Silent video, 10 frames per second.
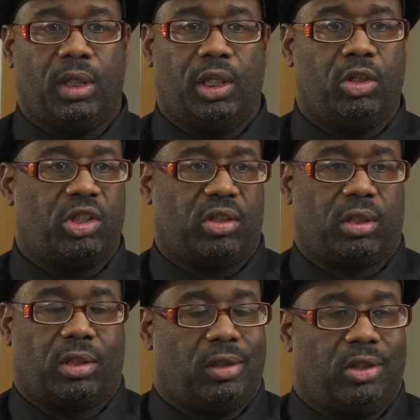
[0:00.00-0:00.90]
You're
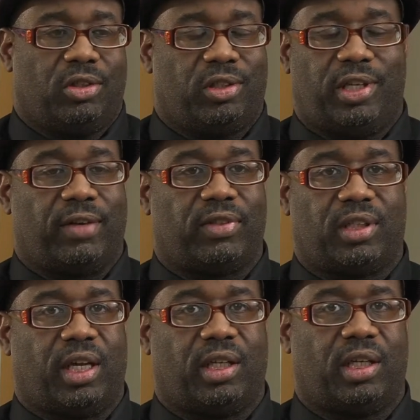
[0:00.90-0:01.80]
just
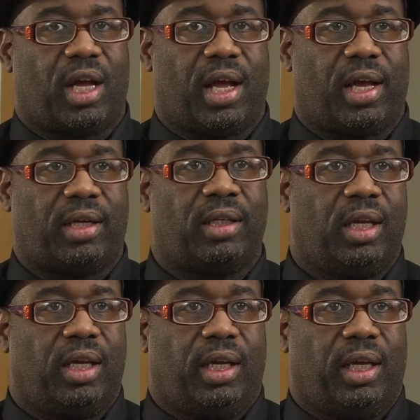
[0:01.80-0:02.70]
devastated.
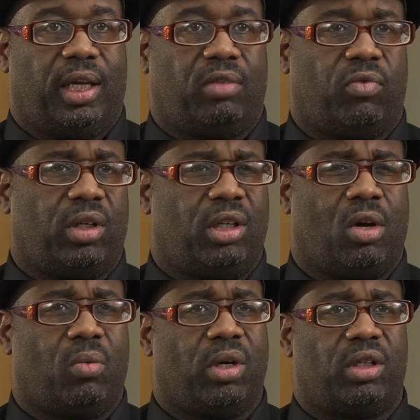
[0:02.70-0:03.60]
It's really
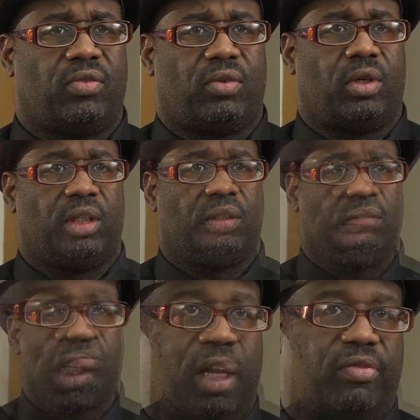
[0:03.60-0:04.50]
no words for it.
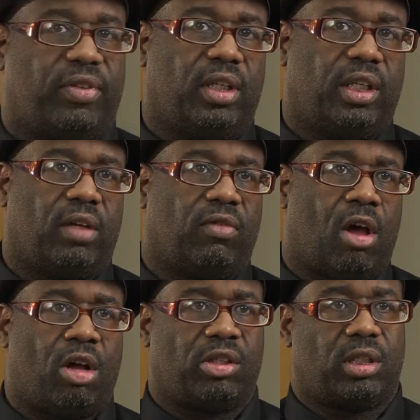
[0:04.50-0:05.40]
That feeling of
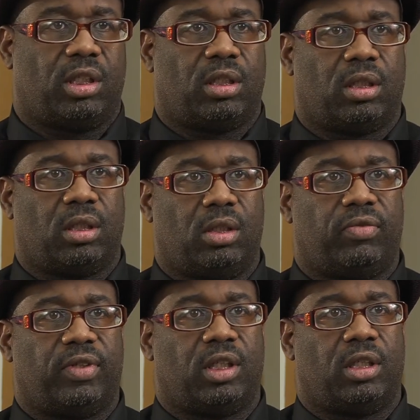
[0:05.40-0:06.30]
lostness. You're
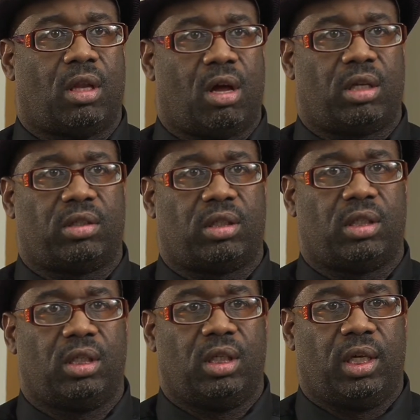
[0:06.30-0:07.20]
feeling lost.
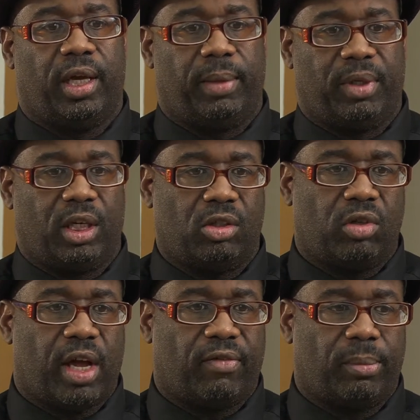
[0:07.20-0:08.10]
And because
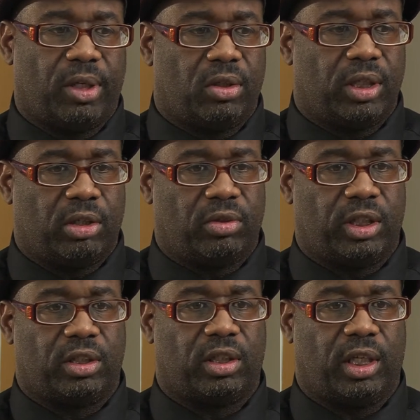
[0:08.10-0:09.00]
you have a mental
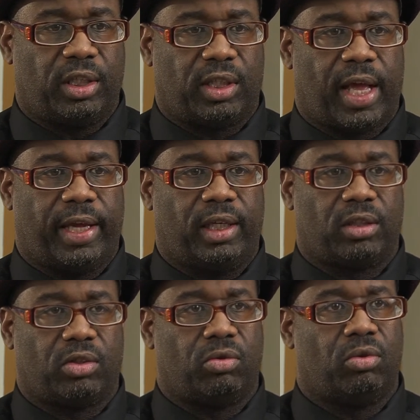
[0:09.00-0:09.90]
illness, it's like
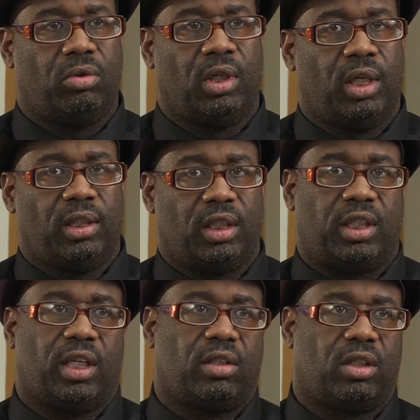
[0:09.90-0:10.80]
to the
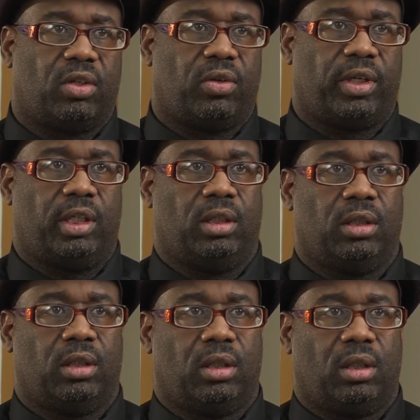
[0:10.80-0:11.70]
10th degree
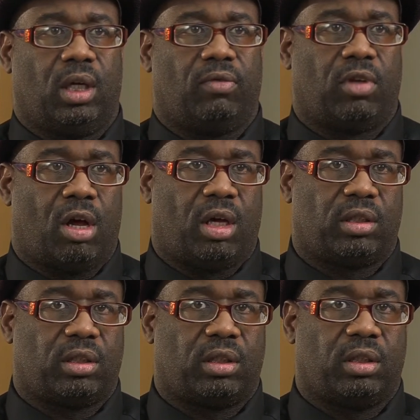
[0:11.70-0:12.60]
of
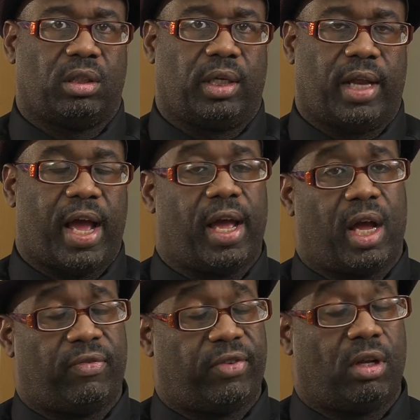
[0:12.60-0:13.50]
lost. And
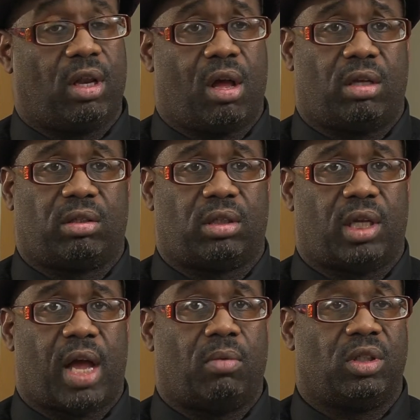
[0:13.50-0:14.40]
I felt lost.
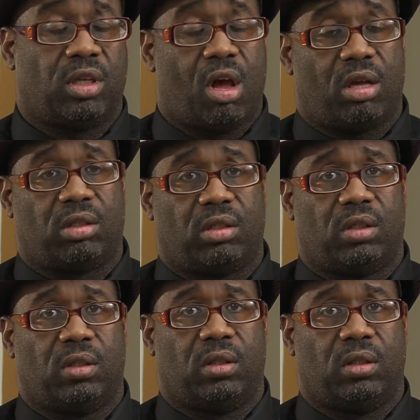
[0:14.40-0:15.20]
I was lost.